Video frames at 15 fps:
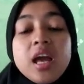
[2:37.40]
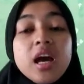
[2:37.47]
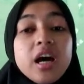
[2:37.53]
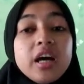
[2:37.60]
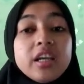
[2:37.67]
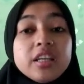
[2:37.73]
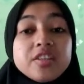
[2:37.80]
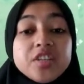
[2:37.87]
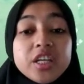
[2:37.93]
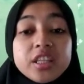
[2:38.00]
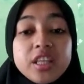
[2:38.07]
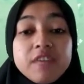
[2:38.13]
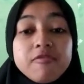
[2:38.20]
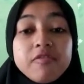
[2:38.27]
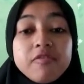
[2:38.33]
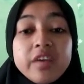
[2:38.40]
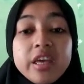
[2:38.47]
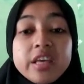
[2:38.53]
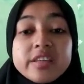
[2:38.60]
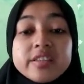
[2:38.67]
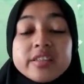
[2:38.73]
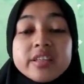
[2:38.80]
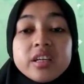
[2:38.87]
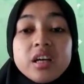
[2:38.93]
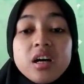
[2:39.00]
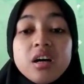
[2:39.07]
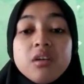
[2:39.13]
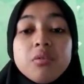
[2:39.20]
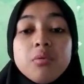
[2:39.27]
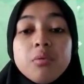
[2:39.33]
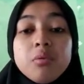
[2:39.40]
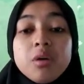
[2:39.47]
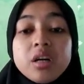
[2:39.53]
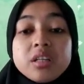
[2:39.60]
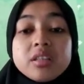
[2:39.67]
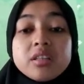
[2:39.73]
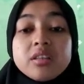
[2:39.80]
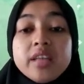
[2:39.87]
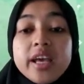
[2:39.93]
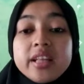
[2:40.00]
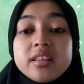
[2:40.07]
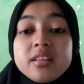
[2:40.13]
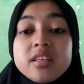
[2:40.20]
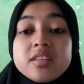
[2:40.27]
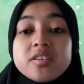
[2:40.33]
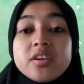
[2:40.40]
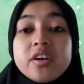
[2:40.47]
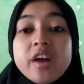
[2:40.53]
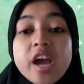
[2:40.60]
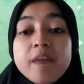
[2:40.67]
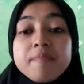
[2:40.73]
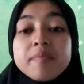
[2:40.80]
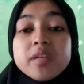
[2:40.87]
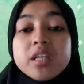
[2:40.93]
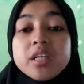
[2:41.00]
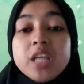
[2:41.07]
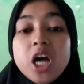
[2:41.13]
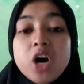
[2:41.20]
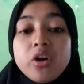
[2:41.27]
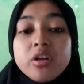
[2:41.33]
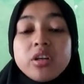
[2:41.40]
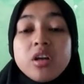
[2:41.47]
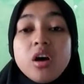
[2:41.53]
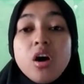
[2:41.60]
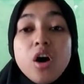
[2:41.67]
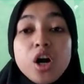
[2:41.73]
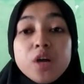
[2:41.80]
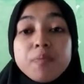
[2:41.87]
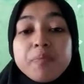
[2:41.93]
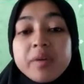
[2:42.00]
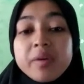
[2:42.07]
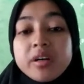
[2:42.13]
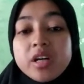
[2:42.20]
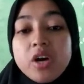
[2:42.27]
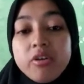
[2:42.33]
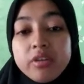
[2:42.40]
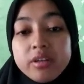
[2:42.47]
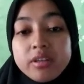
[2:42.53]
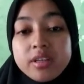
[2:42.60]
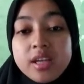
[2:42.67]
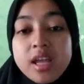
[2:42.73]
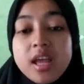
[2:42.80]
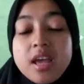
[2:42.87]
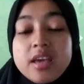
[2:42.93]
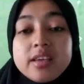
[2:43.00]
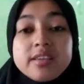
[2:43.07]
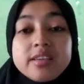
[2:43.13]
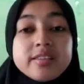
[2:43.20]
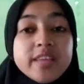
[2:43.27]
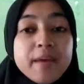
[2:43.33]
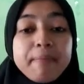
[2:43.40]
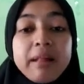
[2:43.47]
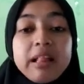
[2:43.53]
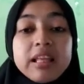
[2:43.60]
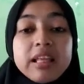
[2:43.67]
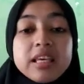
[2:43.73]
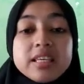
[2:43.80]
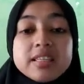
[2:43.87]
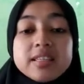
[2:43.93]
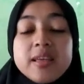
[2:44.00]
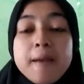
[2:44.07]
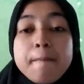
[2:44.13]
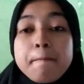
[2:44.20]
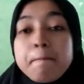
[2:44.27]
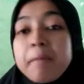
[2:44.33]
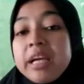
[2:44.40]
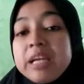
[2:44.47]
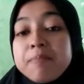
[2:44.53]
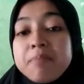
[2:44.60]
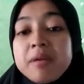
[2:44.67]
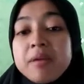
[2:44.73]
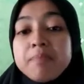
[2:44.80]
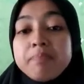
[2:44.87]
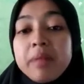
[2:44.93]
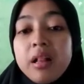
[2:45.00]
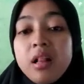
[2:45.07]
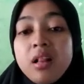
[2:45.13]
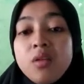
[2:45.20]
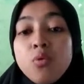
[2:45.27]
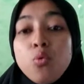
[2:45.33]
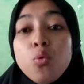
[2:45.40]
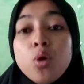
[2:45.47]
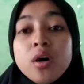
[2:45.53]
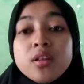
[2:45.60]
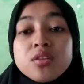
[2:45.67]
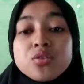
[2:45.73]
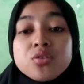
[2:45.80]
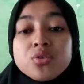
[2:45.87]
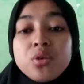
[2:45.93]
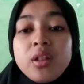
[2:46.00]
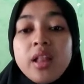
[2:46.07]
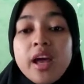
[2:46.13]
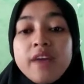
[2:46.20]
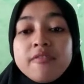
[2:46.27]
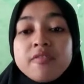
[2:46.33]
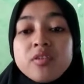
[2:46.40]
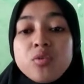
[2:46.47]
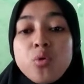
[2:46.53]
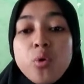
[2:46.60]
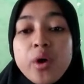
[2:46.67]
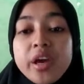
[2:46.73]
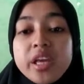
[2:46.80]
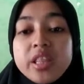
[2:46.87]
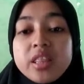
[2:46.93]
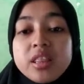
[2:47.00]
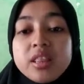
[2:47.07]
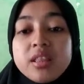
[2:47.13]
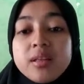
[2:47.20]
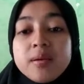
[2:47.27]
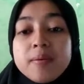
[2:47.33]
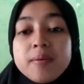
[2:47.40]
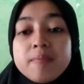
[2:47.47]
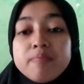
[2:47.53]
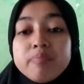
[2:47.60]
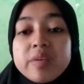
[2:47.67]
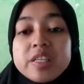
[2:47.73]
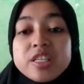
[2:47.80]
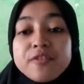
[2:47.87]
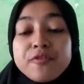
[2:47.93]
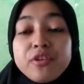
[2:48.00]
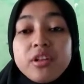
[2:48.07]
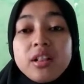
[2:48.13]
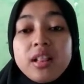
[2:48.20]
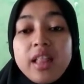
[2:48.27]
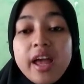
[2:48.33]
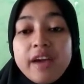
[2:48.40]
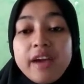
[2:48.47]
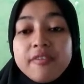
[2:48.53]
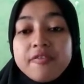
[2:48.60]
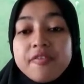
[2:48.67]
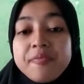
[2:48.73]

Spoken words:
An adjective is a word that describes noun or pronoun. Example is many people want to live quiet, peaceful life.